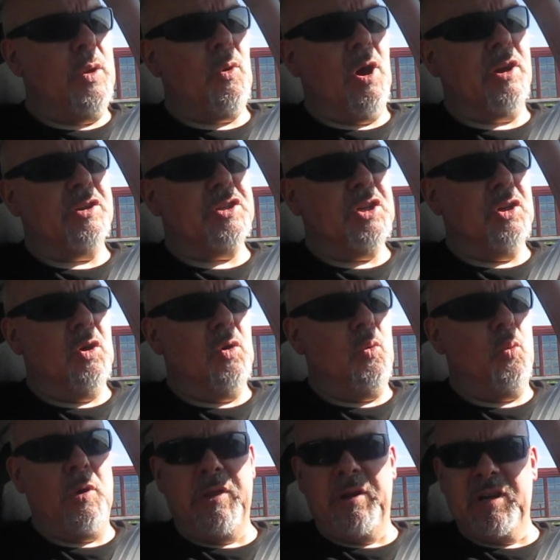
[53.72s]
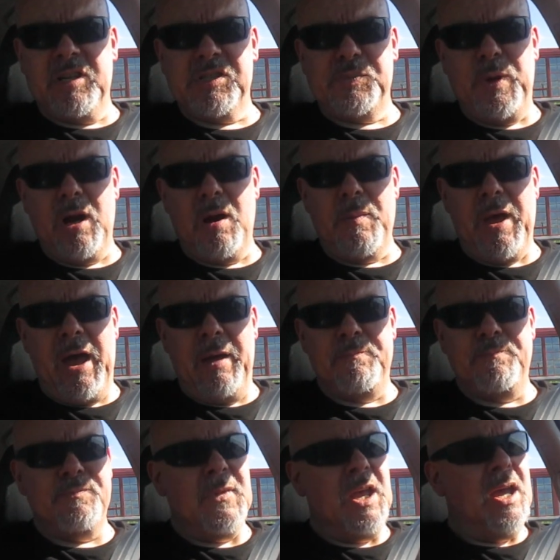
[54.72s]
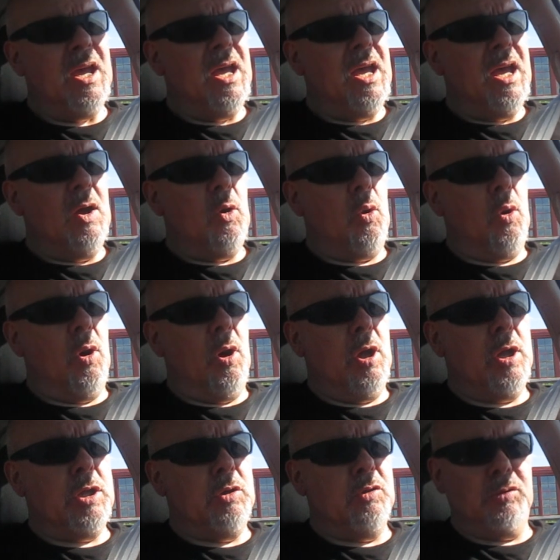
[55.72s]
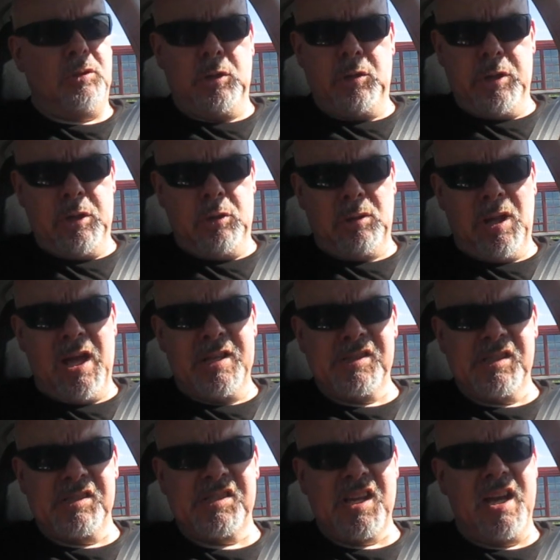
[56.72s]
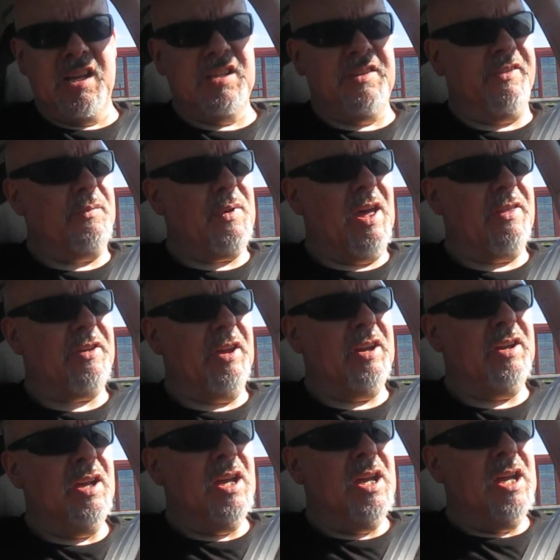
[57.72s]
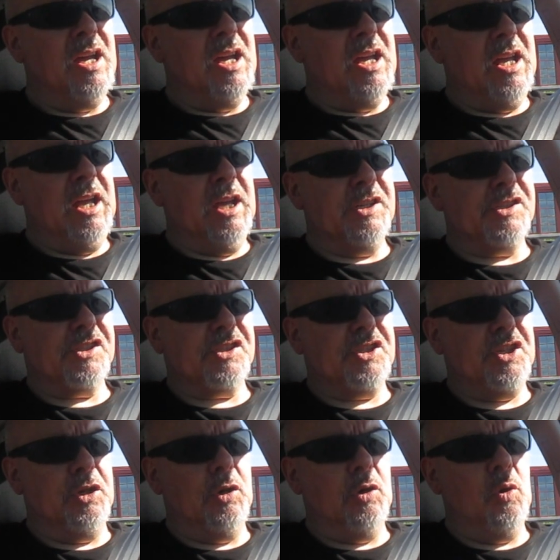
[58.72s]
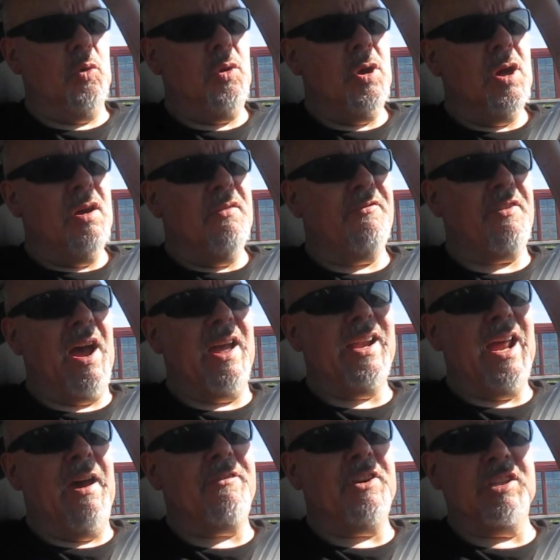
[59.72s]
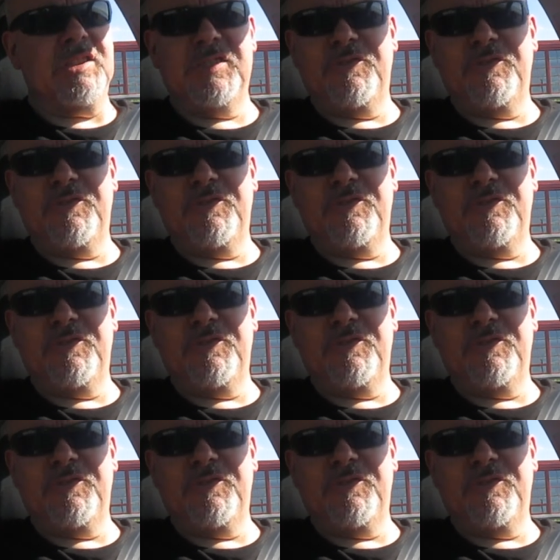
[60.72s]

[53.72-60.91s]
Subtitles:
want to do with an experiment, utilizing the scientific method, is to find evidence